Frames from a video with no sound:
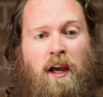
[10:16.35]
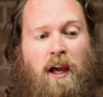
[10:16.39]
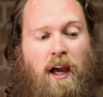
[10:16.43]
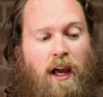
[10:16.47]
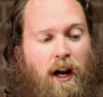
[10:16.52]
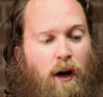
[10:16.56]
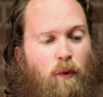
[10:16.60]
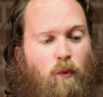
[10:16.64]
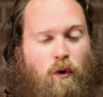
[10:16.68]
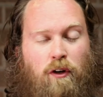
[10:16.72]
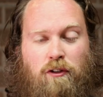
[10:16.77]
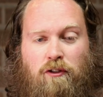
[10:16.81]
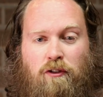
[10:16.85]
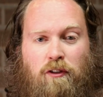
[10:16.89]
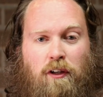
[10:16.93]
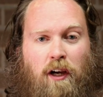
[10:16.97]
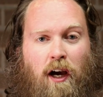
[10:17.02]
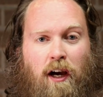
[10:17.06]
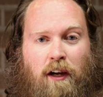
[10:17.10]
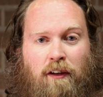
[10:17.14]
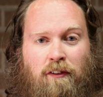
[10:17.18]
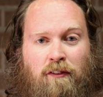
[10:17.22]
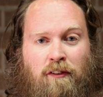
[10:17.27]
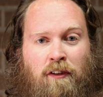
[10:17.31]
And I want you
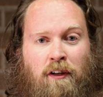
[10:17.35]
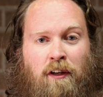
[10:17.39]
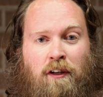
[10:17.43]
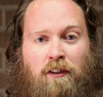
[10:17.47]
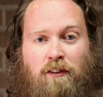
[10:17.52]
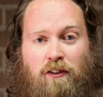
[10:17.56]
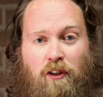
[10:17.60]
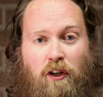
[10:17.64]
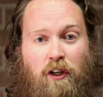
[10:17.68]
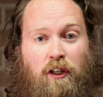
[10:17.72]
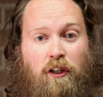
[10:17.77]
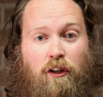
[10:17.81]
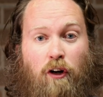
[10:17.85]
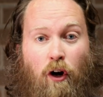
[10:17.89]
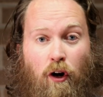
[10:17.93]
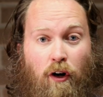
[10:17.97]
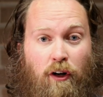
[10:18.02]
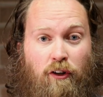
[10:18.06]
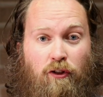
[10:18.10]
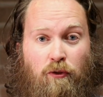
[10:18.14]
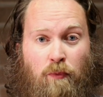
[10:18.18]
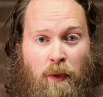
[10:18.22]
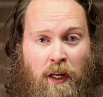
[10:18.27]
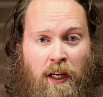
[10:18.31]
guys to
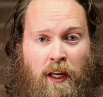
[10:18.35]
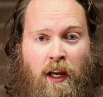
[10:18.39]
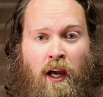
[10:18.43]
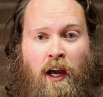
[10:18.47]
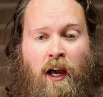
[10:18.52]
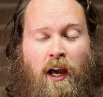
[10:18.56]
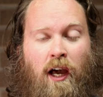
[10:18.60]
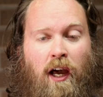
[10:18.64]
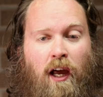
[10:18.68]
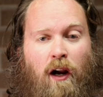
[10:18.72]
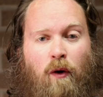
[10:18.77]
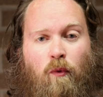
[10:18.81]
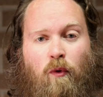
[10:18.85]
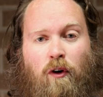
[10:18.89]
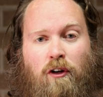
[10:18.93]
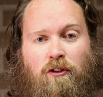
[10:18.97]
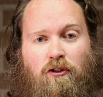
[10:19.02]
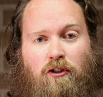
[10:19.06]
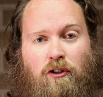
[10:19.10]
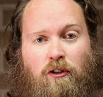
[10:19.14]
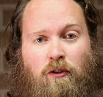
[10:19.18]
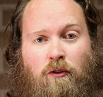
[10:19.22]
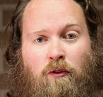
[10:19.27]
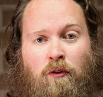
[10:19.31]
encourage me, and I
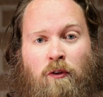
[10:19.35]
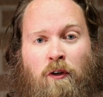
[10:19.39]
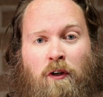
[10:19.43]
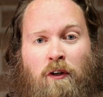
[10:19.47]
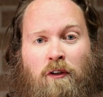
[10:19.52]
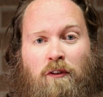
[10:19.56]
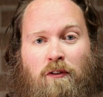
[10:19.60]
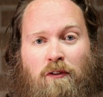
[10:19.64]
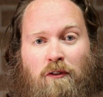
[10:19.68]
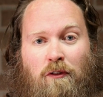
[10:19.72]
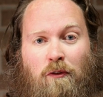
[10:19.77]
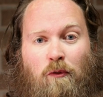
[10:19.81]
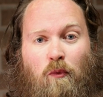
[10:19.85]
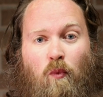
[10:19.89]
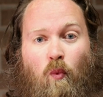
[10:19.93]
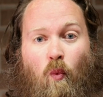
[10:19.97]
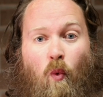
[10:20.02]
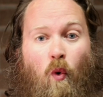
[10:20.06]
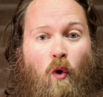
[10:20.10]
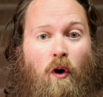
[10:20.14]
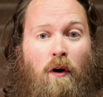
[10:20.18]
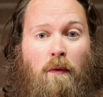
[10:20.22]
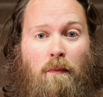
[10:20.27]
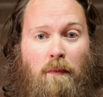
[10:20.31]
want you to
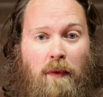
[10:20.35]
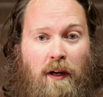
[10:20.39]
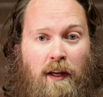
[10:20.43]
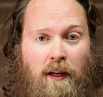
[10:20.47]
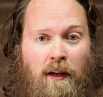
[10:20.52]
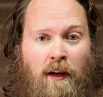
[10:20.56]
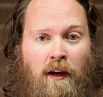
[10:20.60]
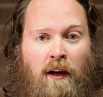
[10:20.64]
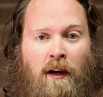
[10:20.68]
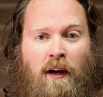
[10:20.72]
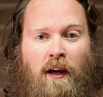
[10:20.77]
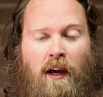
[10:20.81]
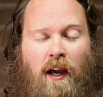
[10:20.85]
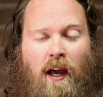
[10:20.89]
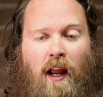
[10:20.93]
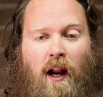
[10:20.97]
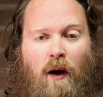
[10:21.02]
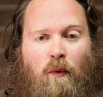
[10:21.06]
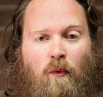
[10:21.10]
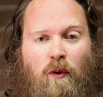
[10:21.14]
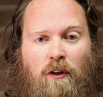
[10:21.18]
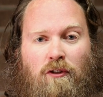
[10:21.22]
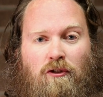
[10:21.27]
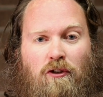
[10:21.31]
warn me, and
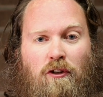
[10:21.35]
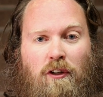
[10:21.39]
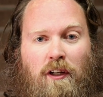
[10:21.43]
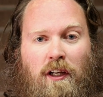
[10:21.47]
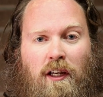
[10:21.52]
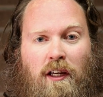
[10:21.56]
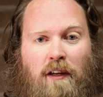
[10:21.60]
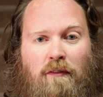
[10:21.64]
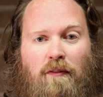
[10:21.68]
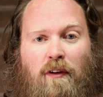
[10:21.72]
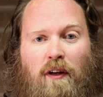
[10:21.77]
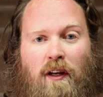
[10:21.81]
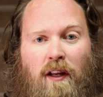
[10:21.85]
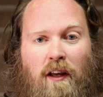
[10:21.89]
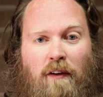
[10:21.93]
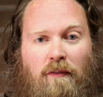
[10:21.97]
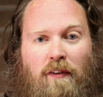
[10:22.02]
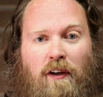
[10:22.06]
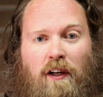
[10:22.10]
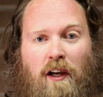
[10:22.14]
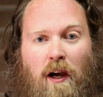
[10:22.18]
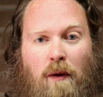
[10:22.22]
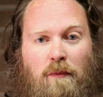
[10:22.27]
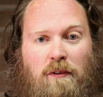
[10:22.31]
I want you to, even
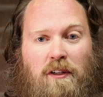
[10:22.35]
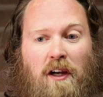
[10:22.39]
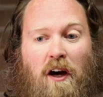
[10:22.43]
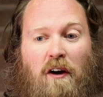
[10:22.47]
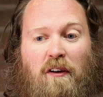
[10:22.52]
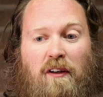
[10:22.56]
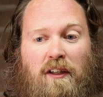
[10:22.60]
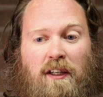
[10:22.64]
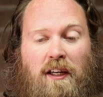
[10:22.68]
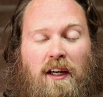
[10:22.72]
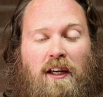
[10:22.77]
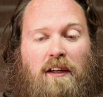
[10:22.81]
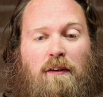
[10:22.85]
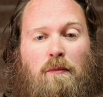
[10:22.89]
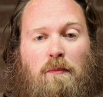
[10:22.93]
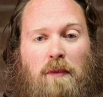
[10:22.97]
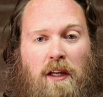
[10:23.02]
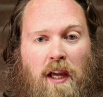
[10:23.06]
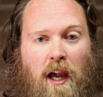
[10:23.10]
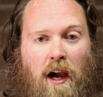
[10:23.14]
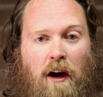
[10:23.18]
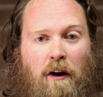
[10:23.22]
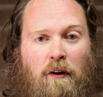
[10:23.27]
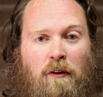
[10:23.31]
if it comes out, kick
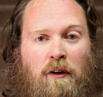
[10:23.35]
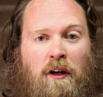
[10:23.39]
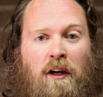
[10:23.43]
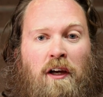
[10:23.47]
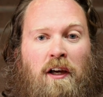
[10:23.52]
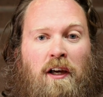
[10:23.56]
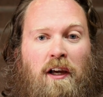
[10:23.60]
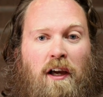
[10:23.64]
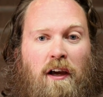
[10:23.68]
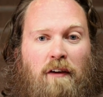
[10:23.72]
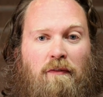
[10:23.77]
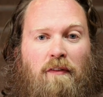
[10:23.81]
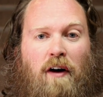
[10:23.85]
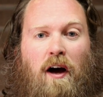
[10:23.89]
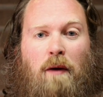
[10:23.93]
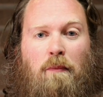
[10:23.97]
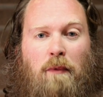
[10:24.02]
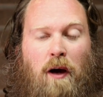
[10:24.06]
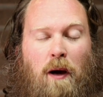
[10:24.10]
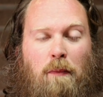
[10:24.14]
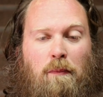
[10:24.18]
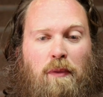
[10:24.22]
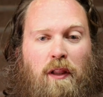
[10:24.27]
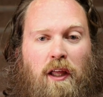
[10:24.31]
me out if I'm
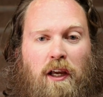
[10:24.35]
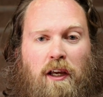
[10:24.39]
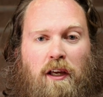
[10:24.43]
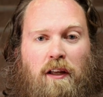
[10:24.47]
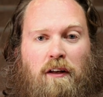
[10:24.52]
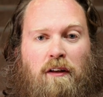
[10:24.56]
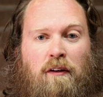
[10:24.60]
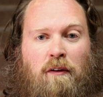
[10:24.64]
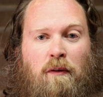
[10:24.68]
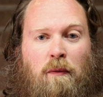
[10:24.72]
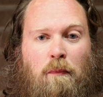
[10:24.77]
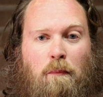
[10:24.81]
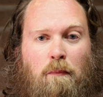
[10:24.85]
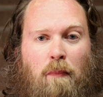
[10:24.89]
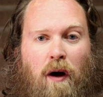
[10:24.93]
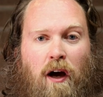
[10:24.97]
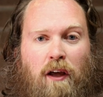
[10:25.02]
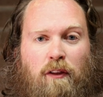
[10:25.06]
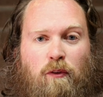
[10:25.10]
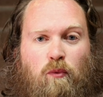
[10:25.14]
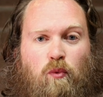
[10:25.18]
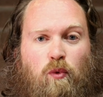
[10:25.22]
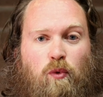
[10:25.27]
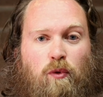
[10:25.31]
not playing
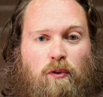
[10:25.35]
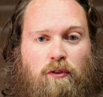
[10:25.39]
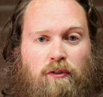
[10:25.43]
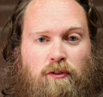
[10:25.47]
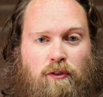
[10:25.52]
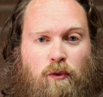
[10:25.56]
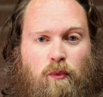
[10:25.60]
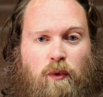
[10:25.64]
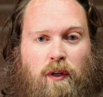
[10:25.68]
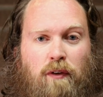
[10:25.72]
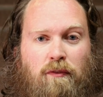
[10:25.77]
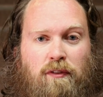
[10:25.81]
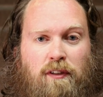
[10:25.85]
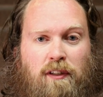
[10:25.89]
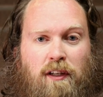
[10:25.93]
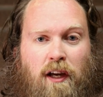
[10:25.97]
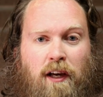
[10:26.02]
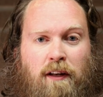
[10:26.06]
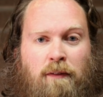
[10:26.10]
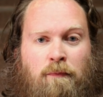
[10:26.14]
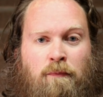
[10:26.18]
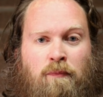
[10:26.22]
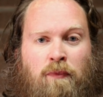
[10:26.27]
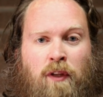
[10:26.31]
by the rules that we have
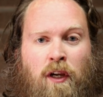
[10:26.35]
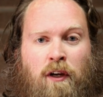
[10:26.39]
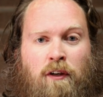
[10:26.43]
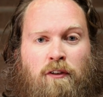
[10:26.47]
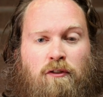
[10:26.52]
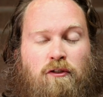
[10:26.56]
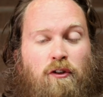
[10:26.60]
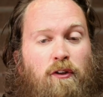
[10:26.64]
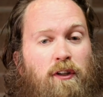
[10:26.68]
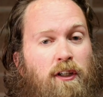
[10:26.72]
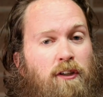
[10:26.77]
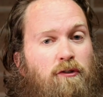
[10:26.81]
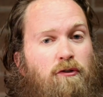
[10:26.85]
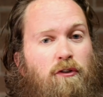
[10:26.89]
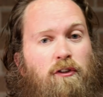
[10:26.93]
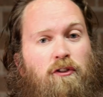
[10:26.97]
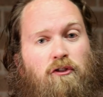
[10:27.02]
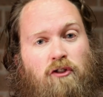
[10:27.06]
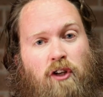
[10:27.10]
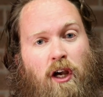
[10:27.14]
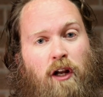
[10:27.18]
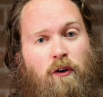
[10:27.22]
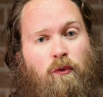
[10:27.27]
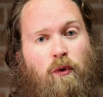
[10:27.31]
set. So these are
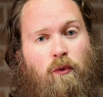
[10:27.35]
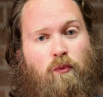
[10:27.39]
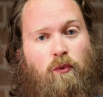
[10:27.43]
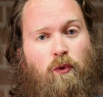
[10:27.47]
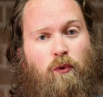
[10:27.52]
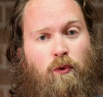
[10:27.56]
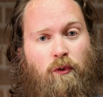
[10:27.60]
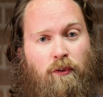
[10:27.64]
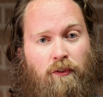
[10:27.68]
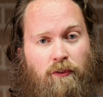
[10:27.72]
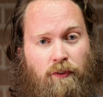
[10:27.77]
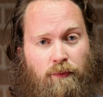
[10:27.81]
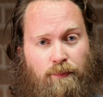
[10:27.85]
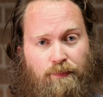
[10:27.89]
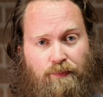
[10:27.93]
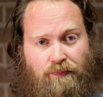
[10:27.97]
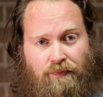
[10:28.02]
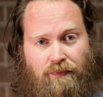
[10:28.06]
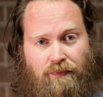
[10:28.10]
the general rules.